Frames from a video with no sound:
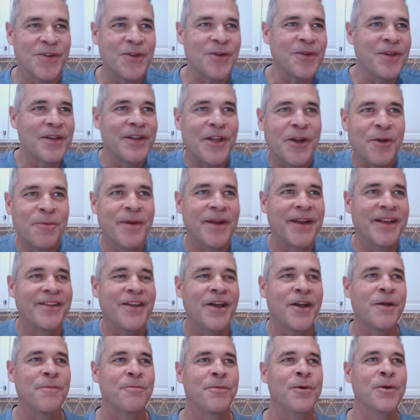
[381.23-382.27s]
So a little bit of
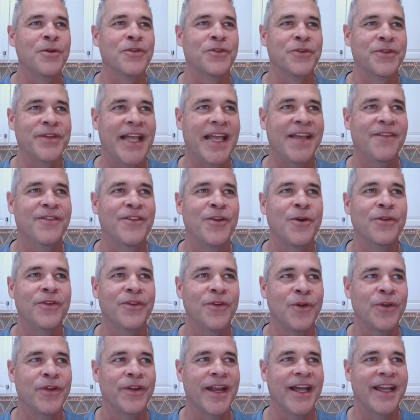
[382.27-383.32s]
tug and pull. So Dave
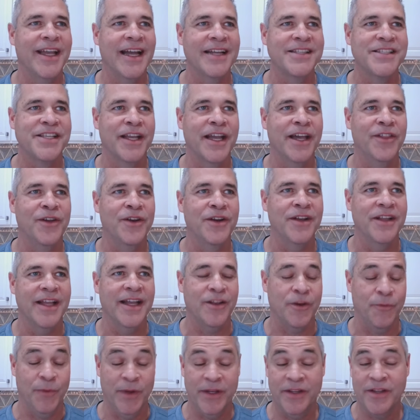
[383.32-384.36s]
Dolan and I got together.
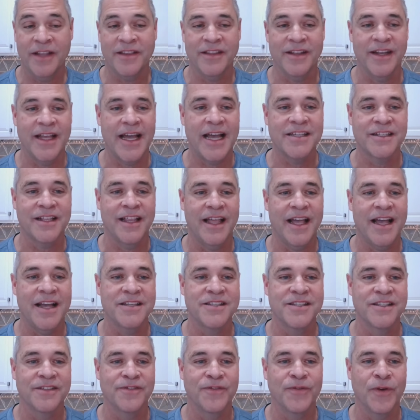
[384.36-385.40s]
We taught the last
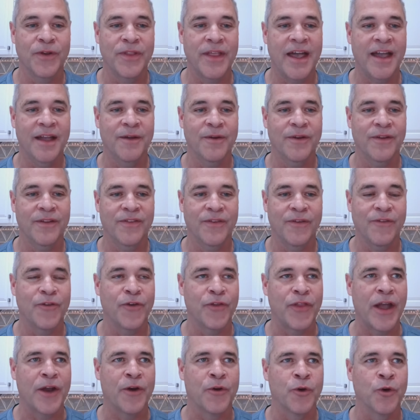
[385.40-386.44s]
class for
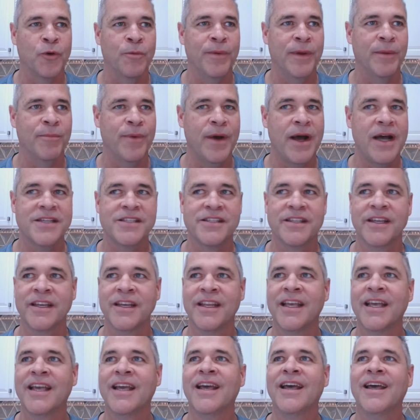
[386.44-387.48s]
that group in
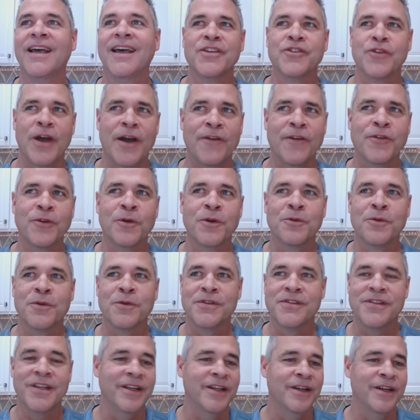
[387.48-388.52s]
Boston. So afterwards,
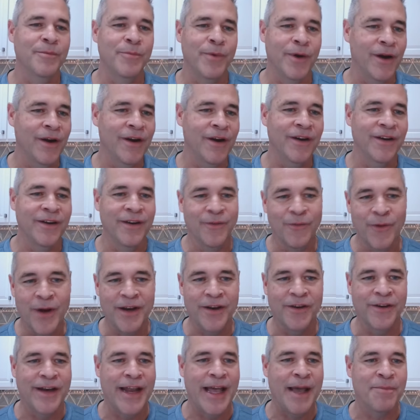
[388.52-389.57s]
we're sitting at a bar and
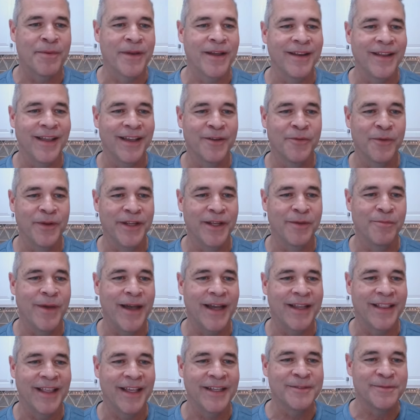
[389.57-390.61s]
writing on a napkin like we did
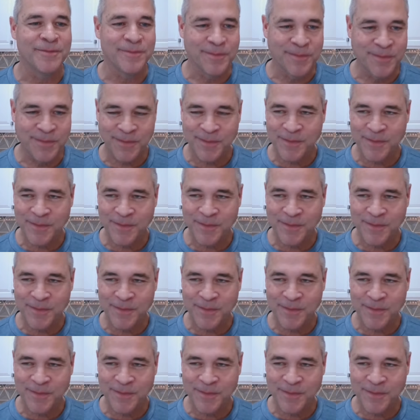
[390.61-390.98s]
back then.